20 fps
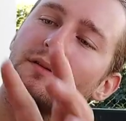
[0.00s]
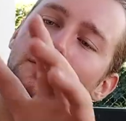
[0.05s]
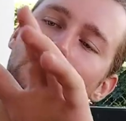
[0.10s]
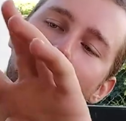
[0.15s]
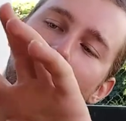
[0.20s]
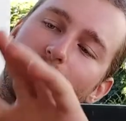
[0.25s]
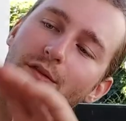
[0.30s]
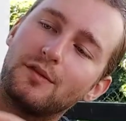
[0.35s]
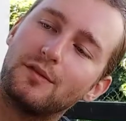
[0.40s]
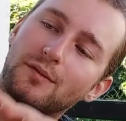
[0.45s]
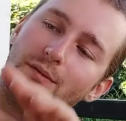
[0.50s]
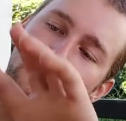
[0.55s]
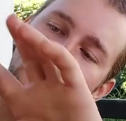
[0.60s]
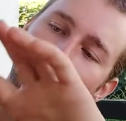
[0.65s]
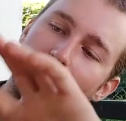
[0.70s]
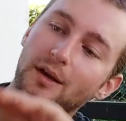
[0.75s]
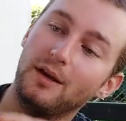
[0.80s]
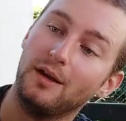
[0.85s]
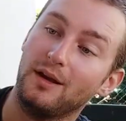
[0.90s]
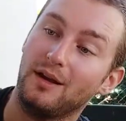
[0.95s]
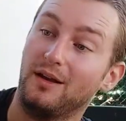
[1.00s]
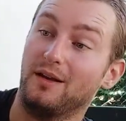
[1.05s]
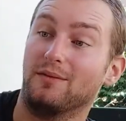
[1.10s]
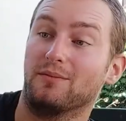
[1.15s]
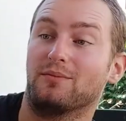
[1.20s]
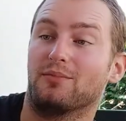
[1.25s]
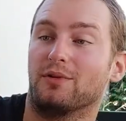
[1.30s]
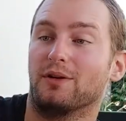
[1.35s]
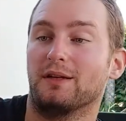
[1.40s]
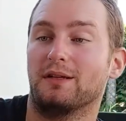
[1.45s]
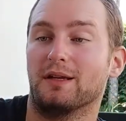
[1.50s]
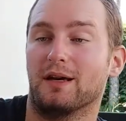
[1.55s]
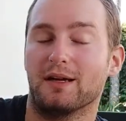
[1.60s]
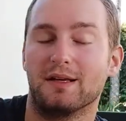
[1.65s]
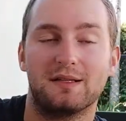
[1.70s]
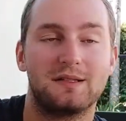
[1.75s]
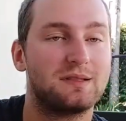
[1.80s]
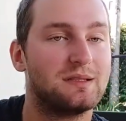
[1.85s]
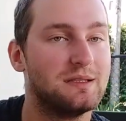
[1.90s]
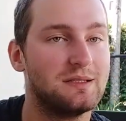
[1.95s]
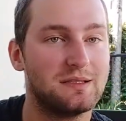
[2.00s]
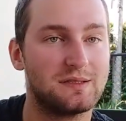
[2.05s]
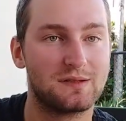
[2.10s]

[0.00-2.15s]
Looks pretty tasty.